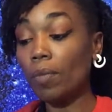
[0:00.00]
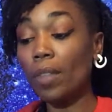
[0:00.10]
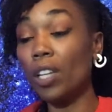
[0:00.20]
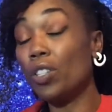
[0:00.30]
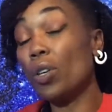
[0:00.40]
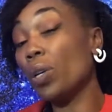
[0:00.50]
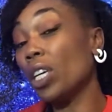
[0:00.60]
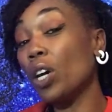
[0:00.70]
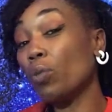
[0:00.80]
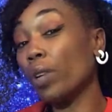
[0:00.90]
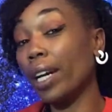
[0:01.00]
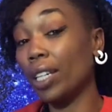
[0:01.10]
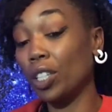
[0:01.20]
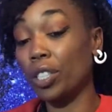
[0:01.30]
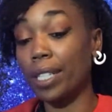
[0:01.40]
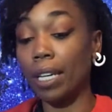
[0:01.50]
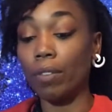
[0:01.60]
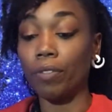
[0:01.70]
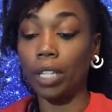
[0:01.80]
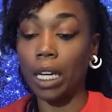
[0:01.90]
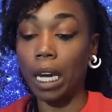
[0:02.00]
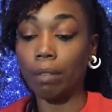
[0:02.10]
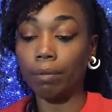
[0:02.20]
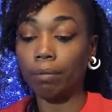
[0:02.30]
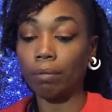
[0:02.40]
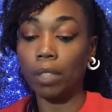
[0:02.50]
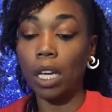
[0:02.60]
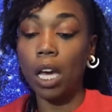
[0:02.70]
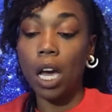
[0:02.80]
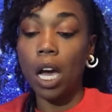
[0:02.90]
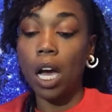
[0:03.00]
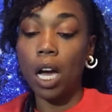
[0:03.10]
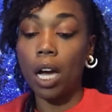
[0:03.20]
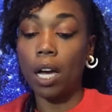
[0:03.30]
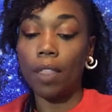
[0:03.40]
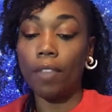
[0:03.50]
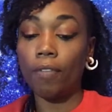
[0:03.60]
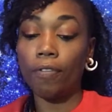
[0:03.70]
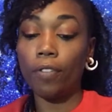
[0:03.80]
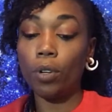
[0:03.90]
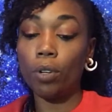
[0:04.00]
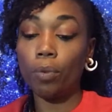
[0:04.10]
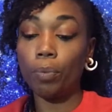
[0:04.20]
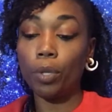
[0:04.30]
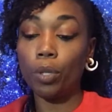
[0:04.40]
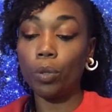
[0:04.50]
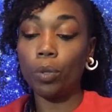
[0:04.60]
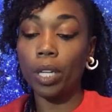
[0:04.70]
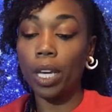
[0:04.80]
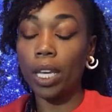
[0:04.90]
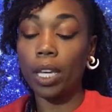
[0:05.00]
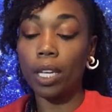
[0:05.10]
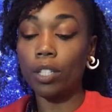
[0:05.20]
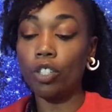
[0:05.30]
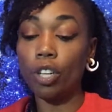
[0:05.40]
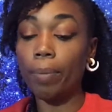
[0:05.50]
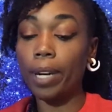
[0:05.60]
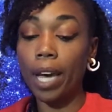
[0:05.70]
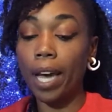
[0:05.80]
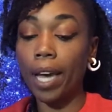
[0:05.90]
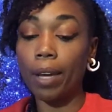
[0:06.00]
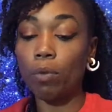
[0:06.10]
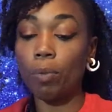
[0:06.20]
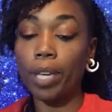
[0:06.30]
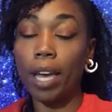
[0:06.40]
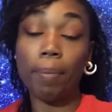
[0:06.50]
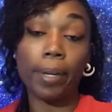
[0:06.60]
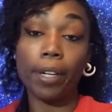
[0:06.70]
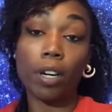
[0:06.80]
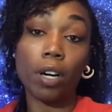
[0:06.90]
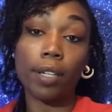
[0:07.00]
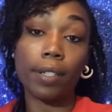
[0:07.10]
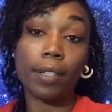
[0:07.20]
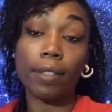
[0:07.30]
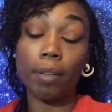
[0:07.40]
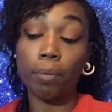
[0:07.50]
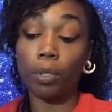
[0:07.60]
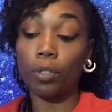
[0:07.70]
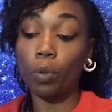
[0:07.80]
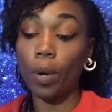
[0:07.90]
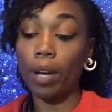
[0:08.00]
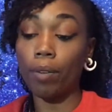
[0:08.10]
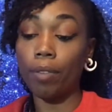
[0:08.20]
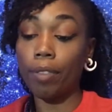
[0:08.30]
so you don't wreck yourself, you know. The full moon in Gemini will be happening on December 12th.